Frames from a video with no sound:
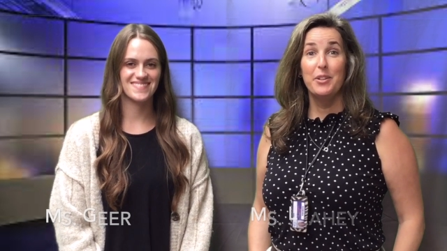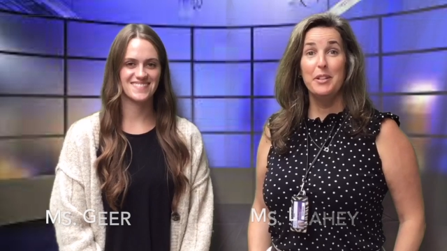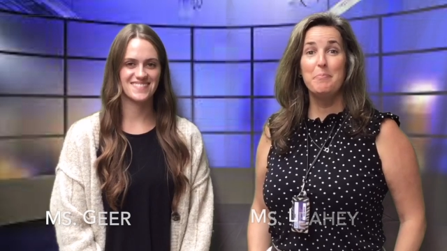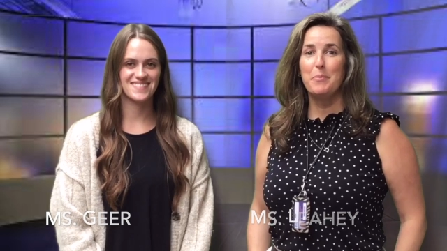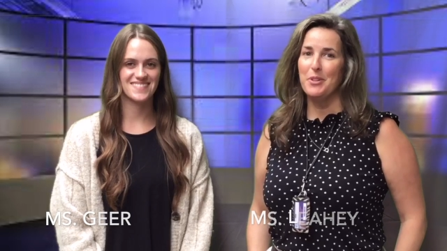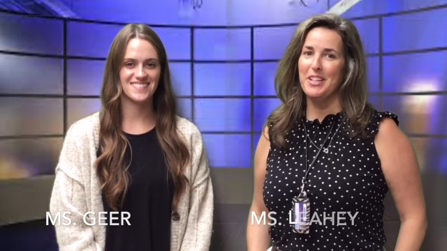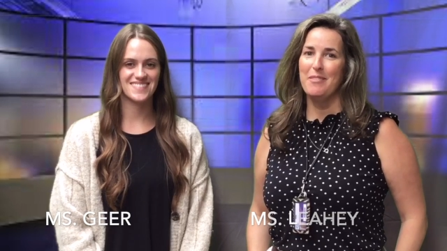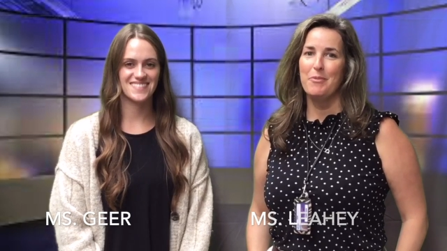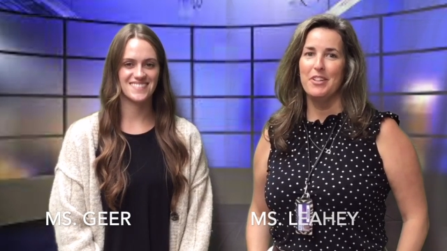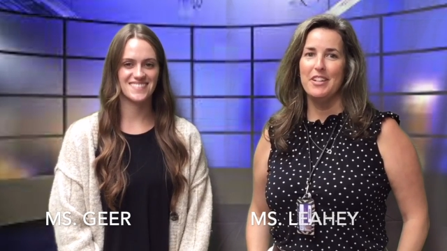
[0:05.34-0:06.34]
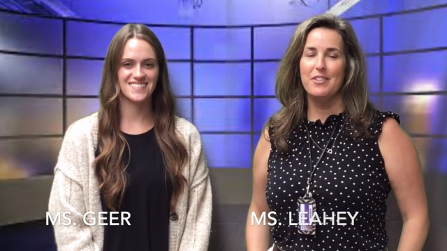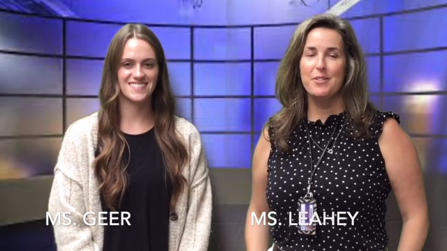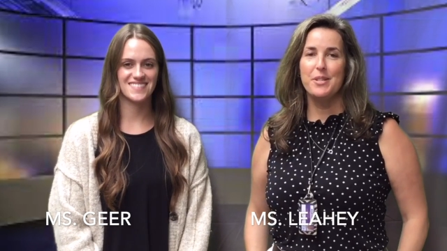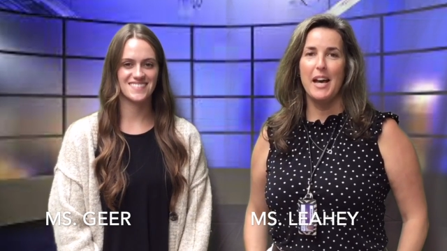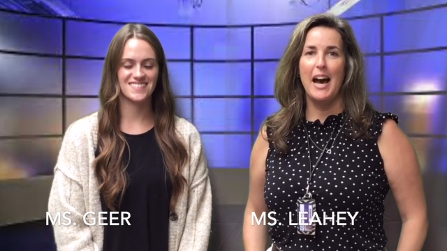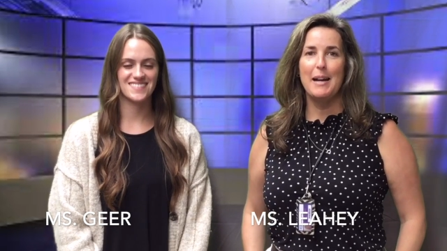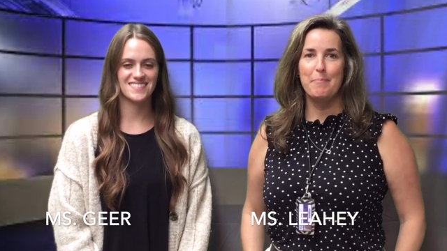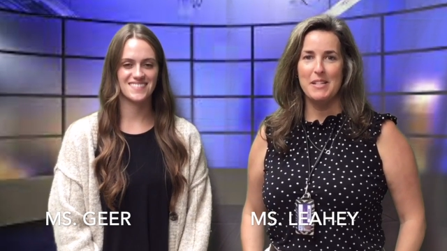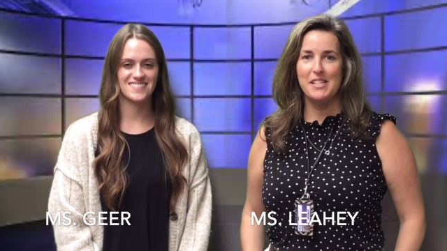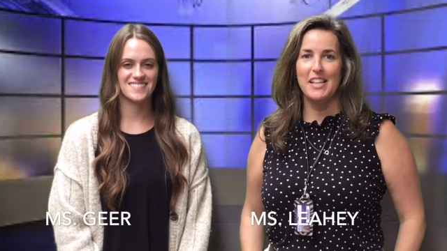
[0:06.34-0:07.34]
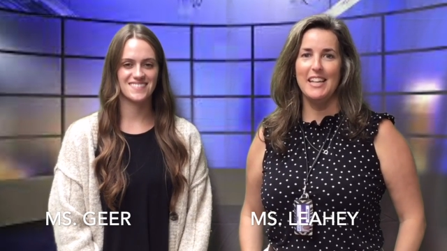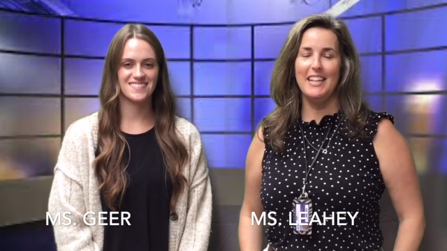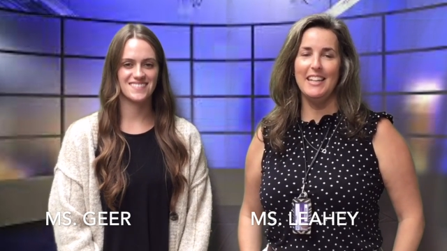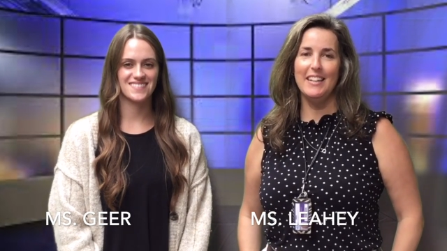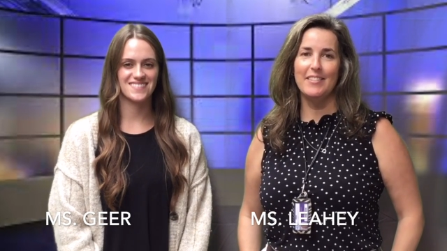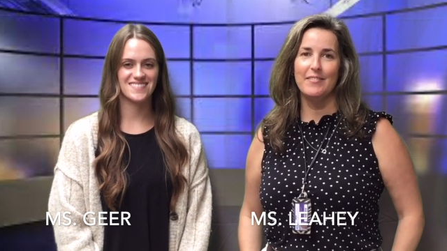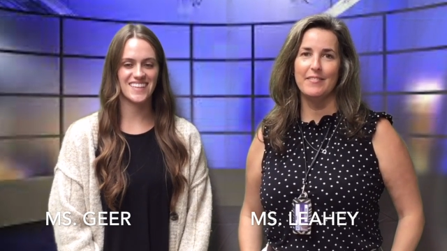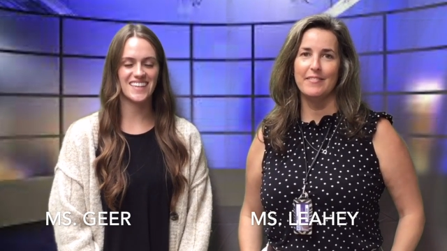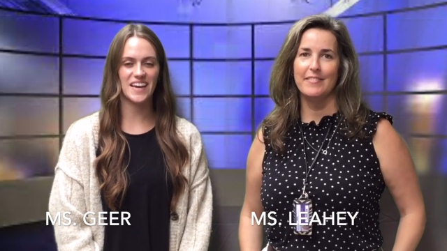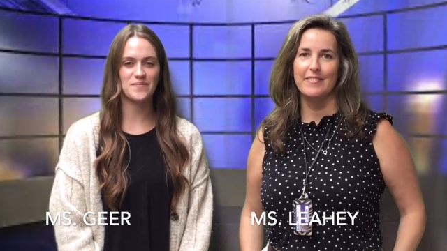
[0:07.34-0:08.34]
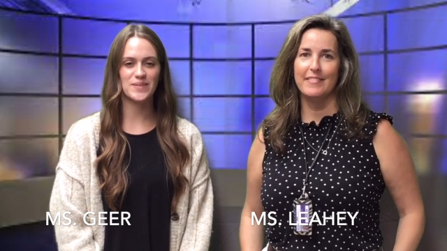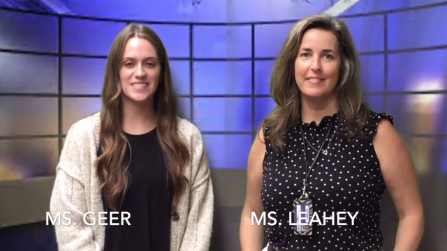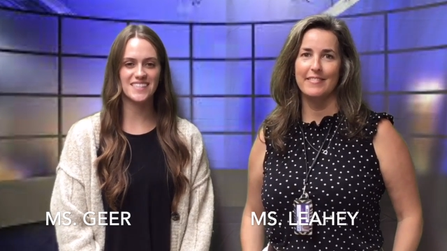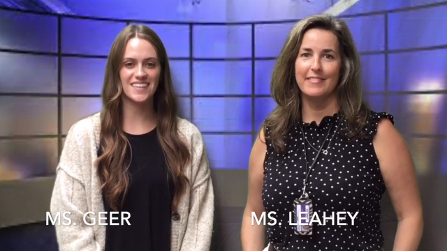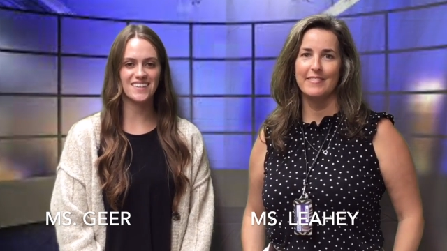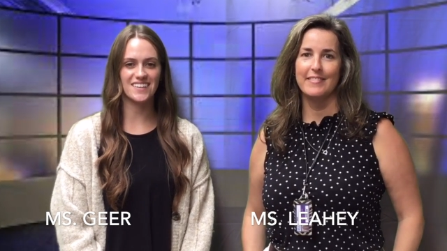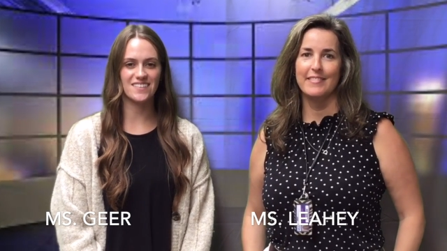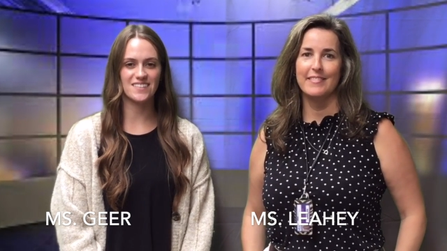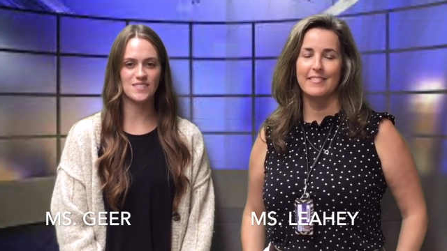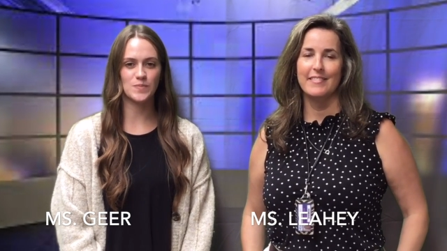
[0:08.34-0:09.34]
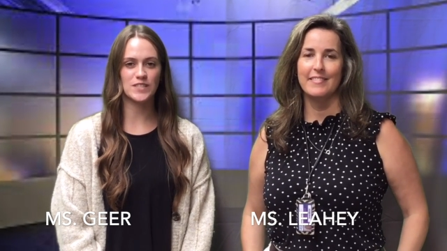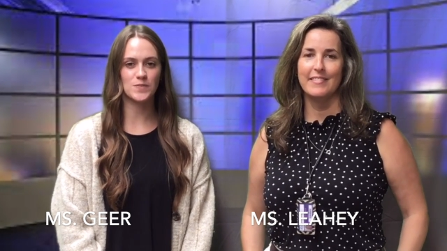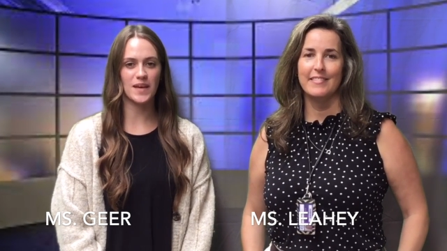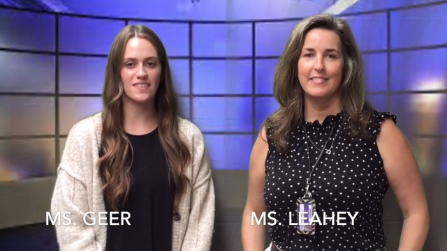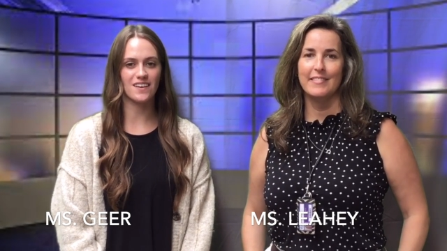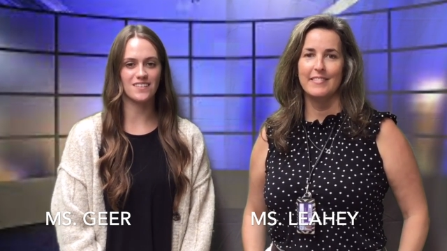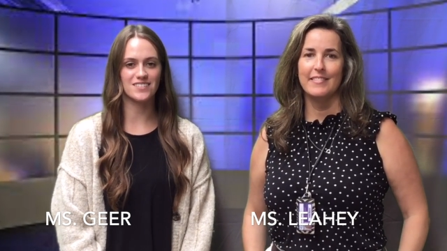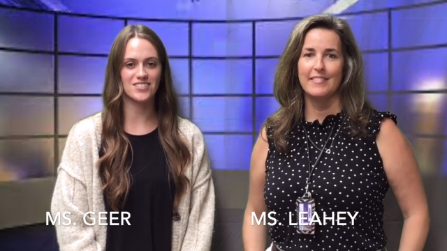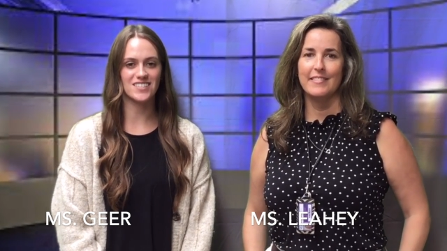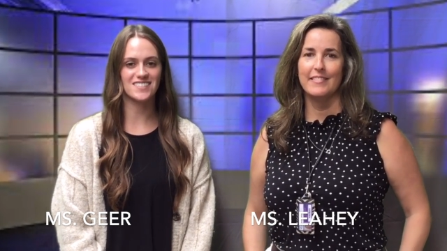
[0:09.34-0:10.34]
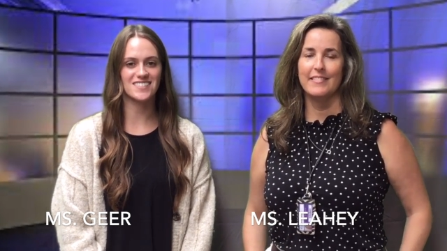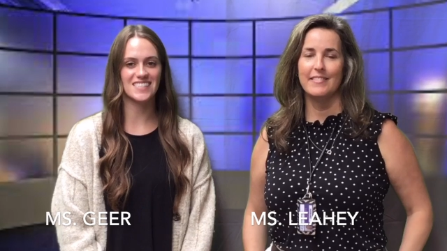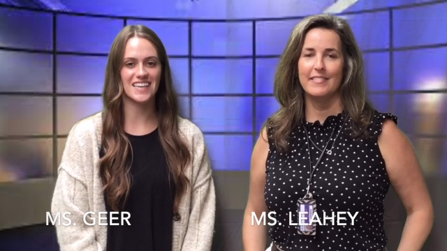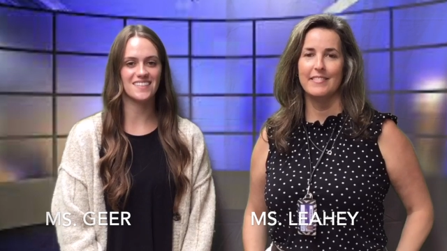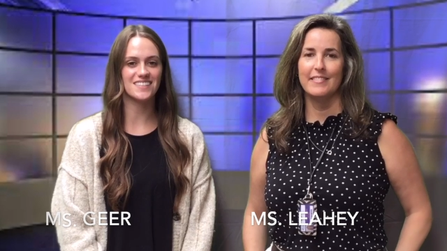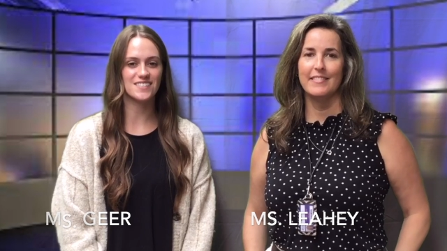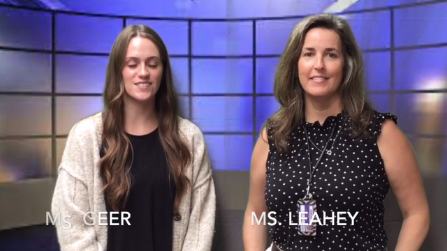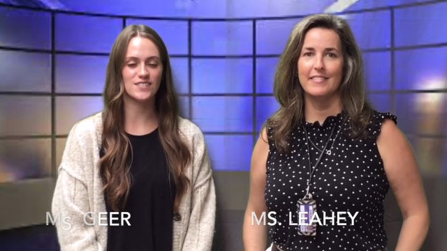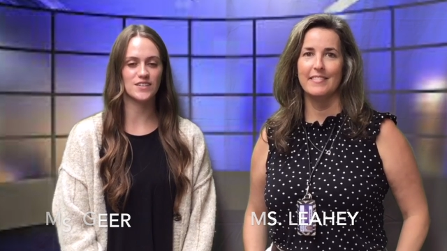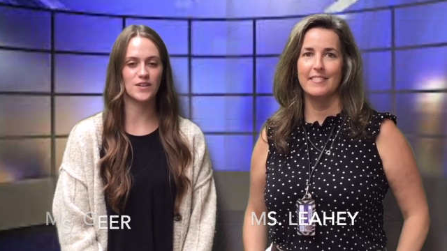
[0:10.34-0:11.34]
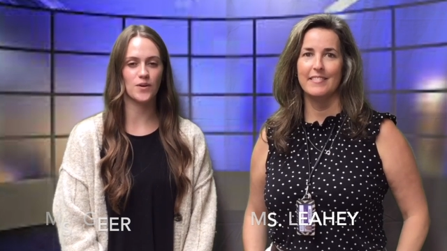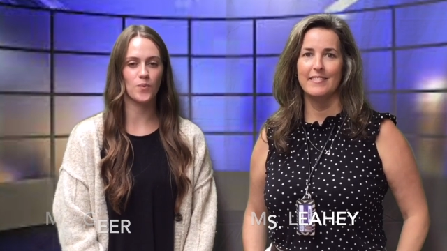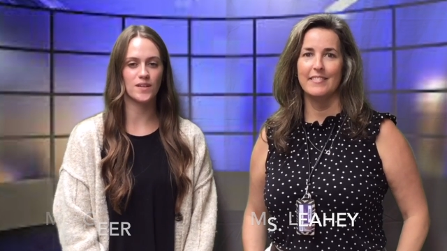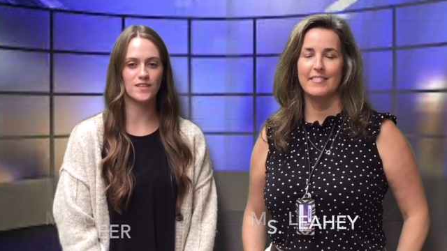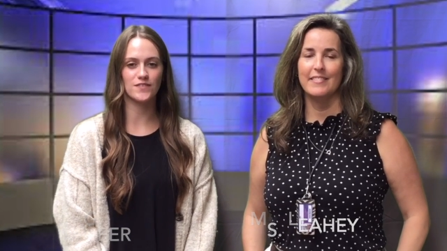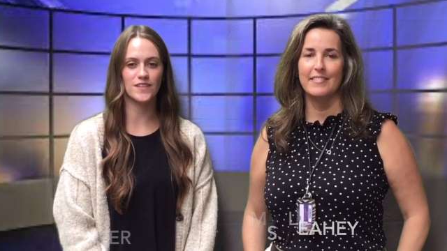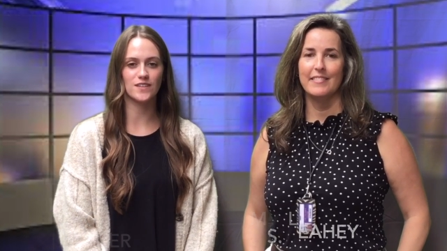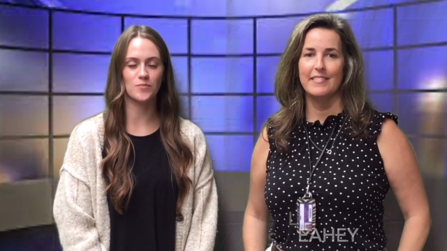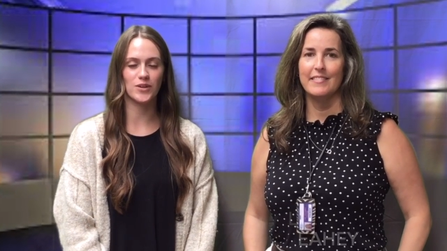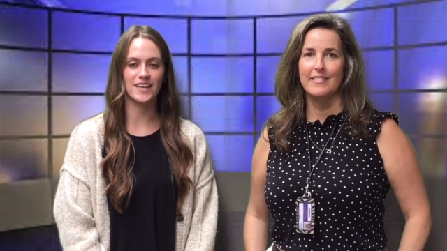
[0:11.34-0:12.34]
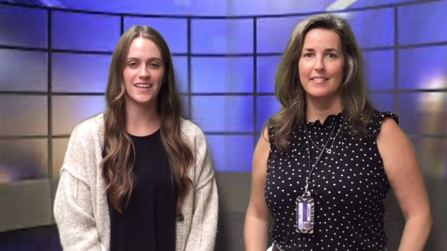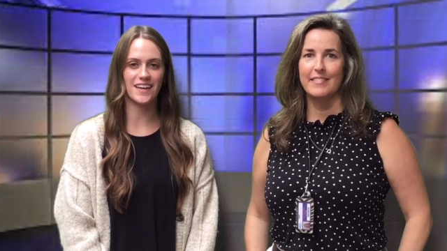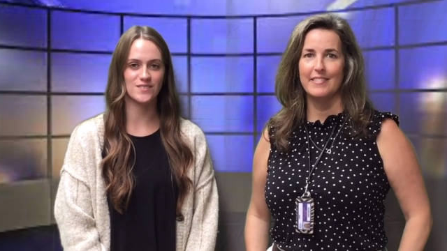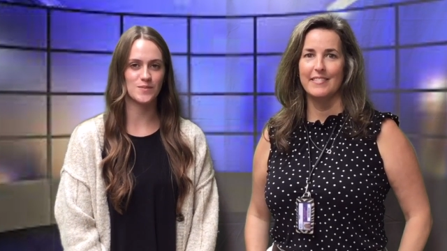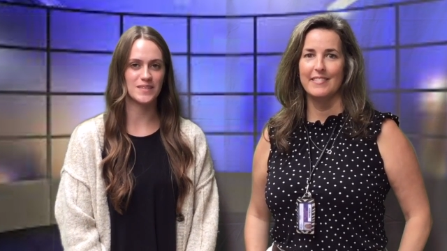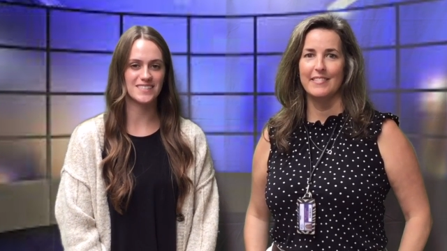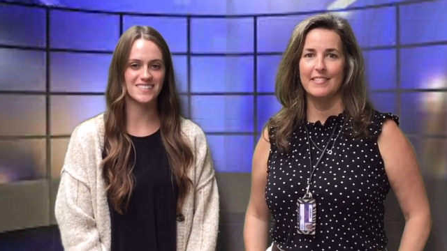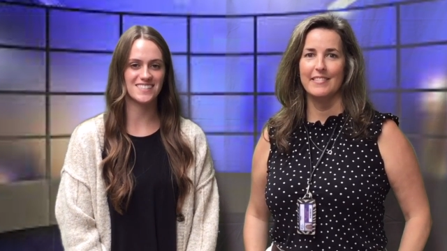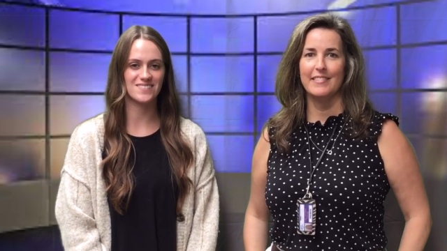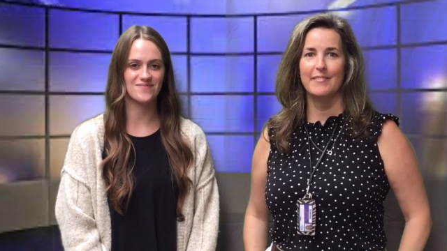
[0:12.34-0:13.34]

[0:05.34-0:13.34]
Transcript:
Speaker 1: Good morning, warriors. I'm Miss Leahey.
Speaker 2: And I'm Miss Gear, the speech pathologist, and this is your Willowfield morning announcements.